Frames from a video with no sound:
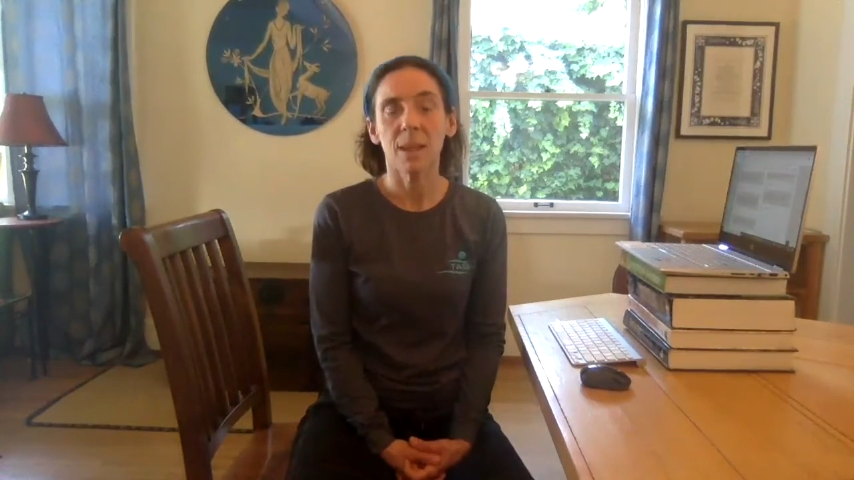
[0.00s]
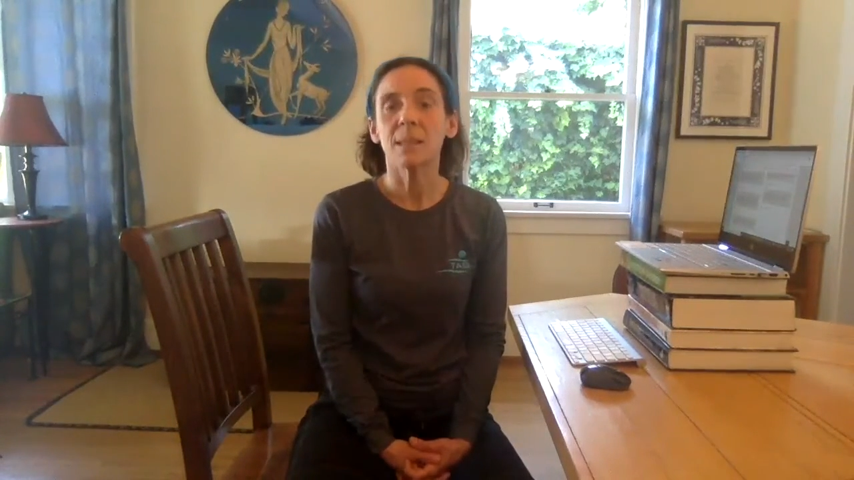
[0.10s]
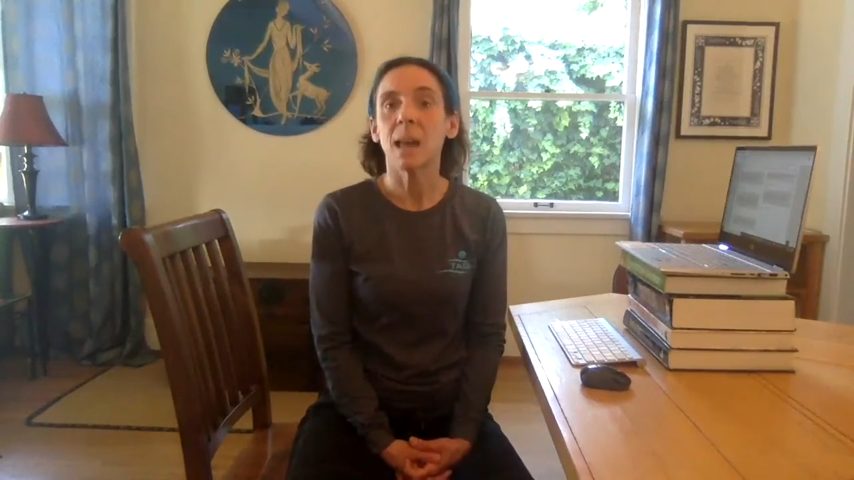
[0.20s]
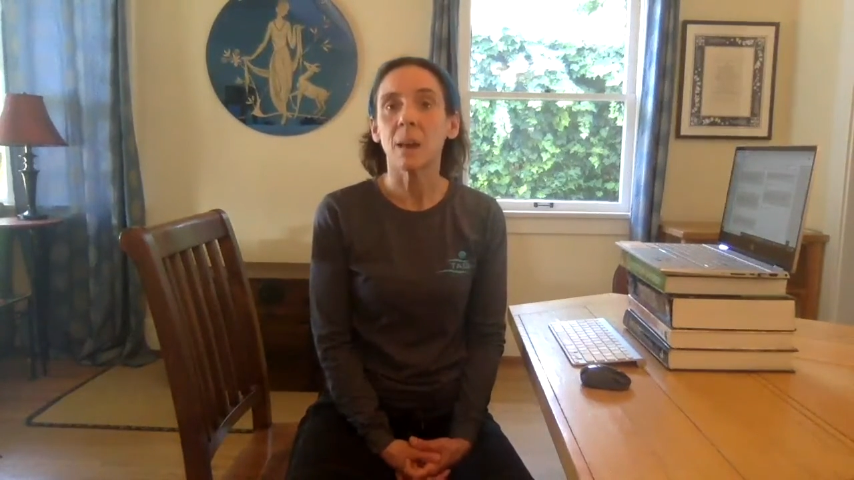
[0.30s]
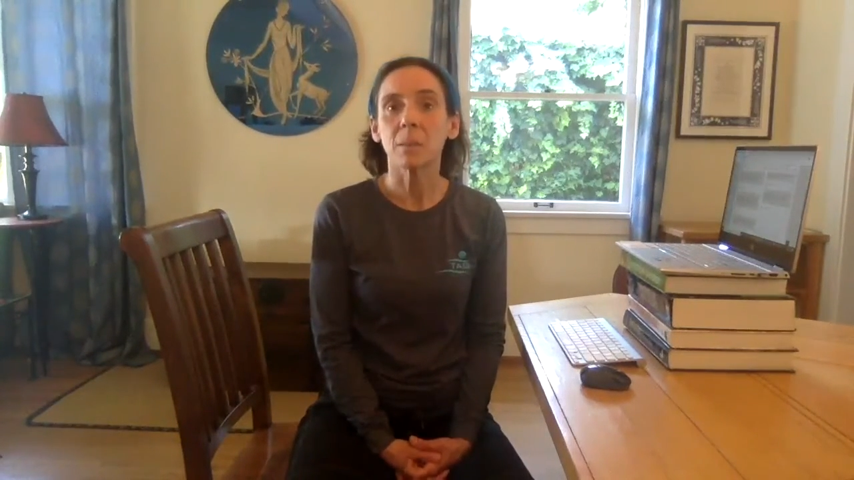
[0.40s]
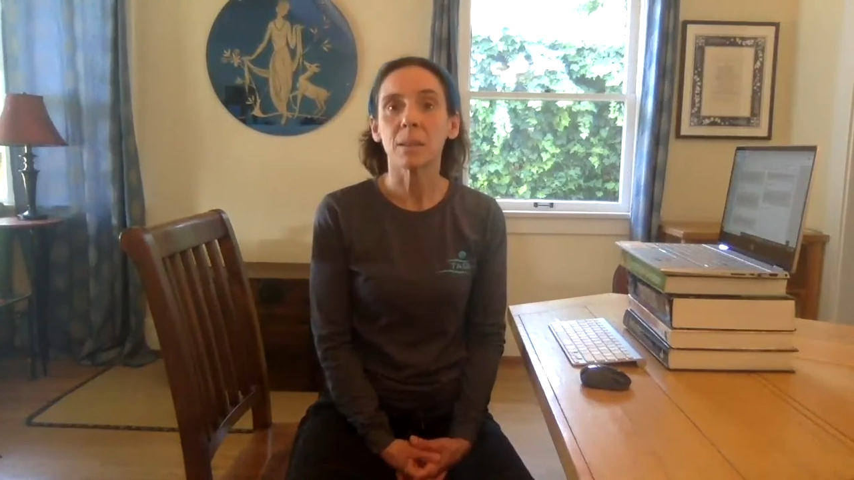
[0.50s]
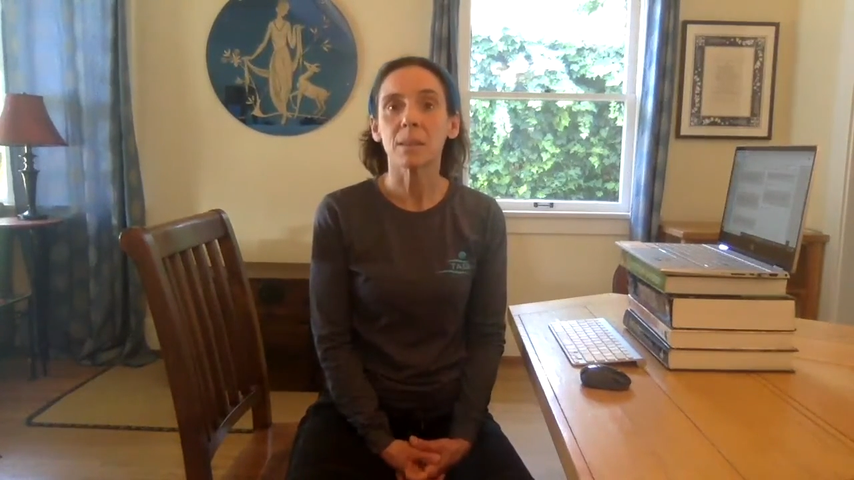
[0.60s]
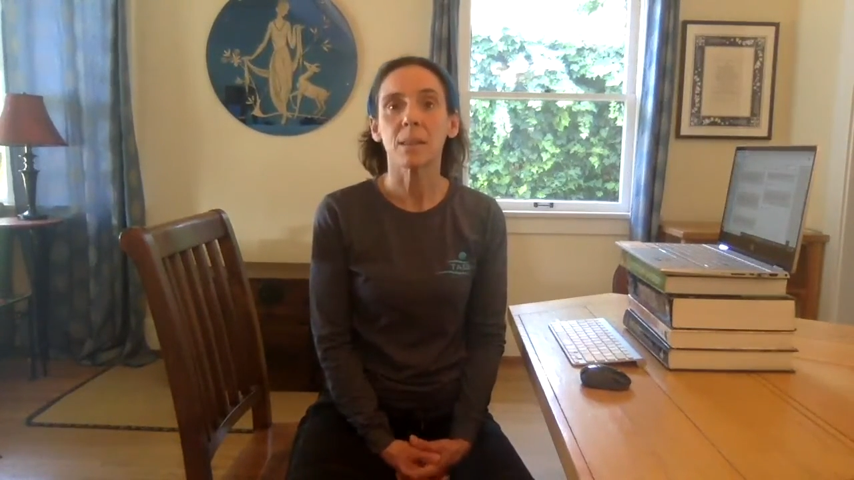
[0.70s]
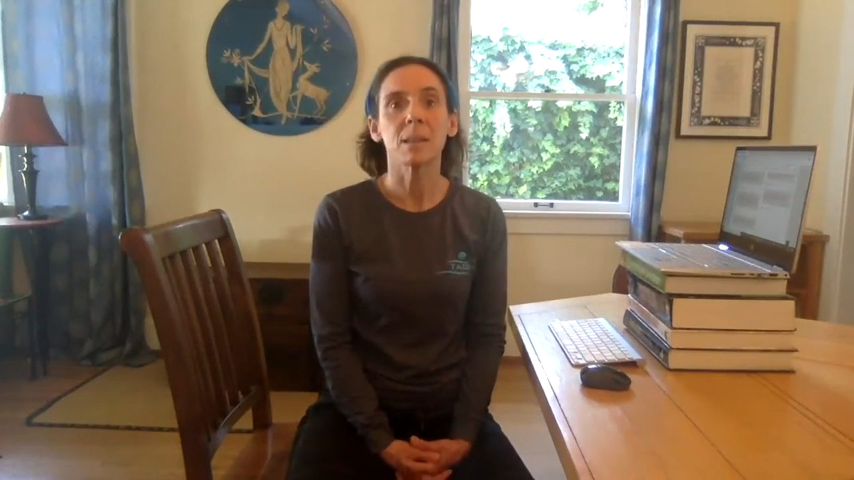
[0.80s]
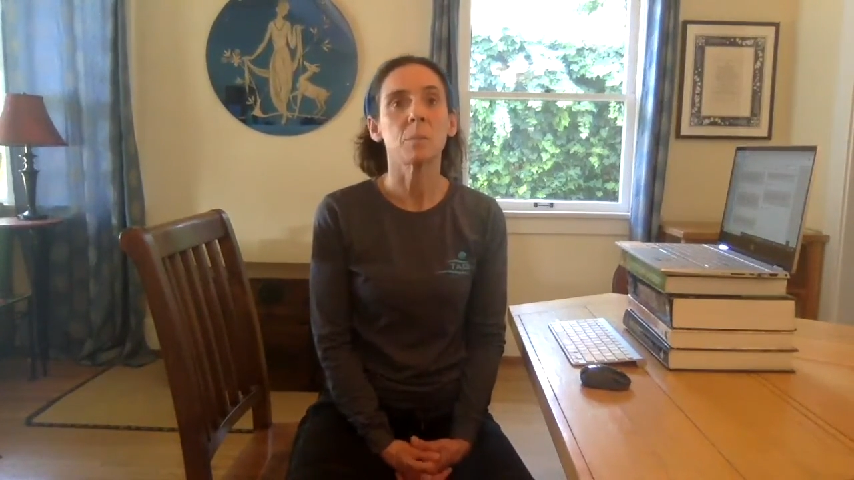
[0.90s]
Tablets
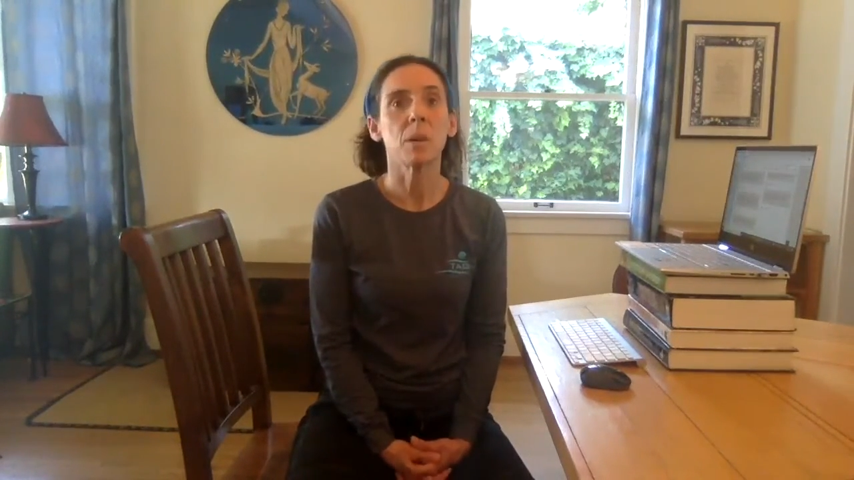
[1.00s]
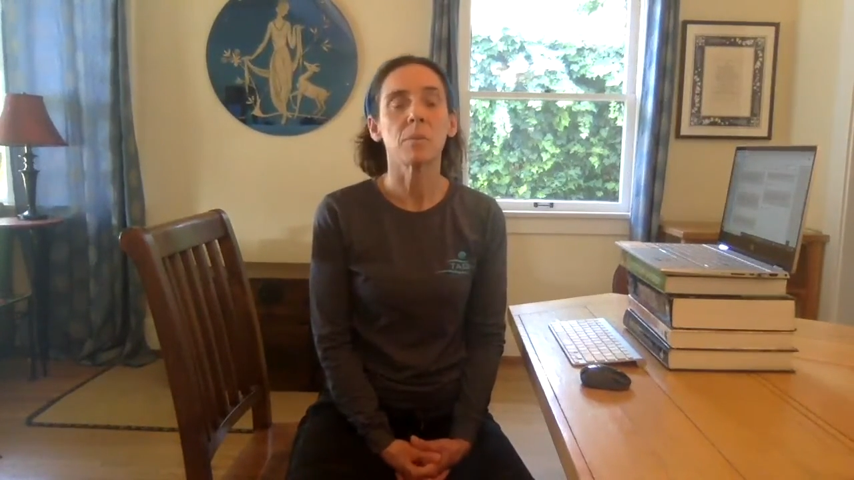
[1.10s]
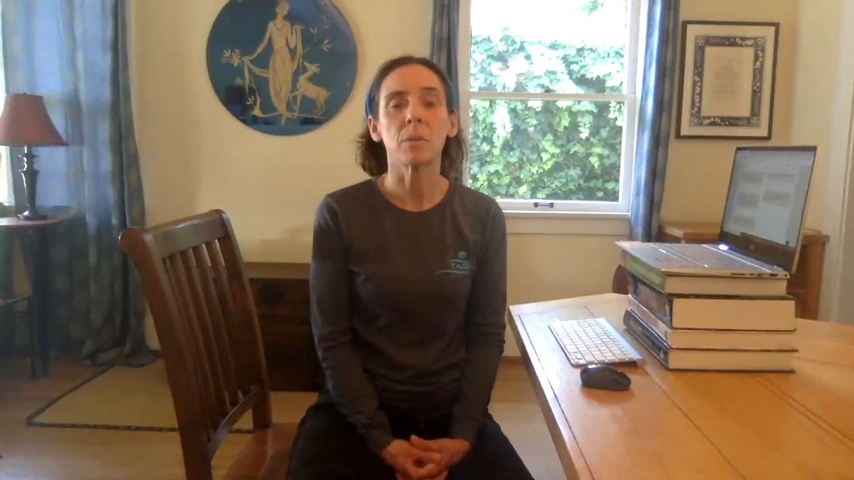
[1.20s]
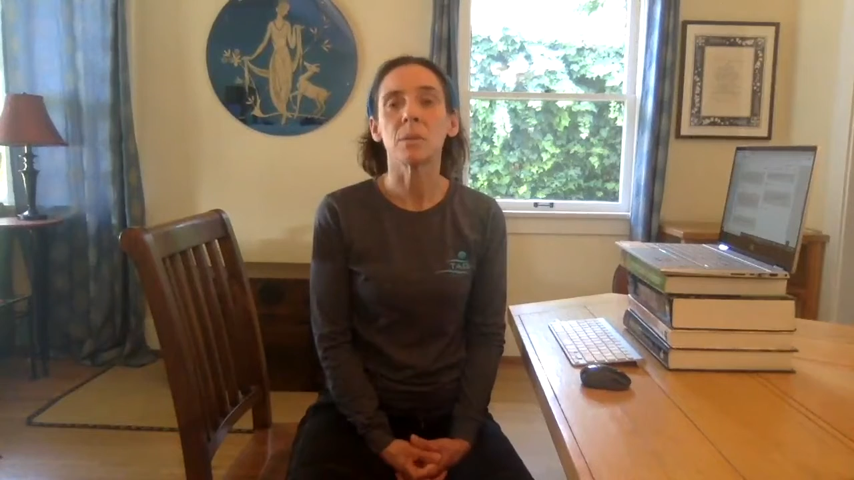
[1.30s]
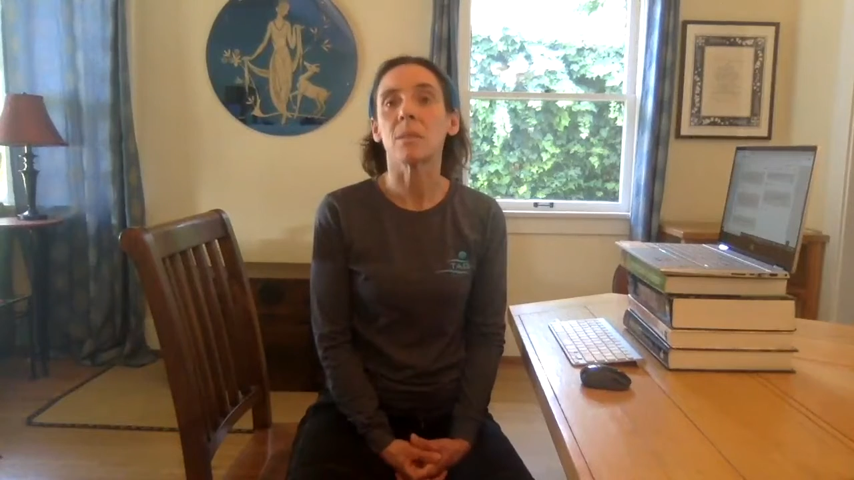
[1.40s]
and smartphones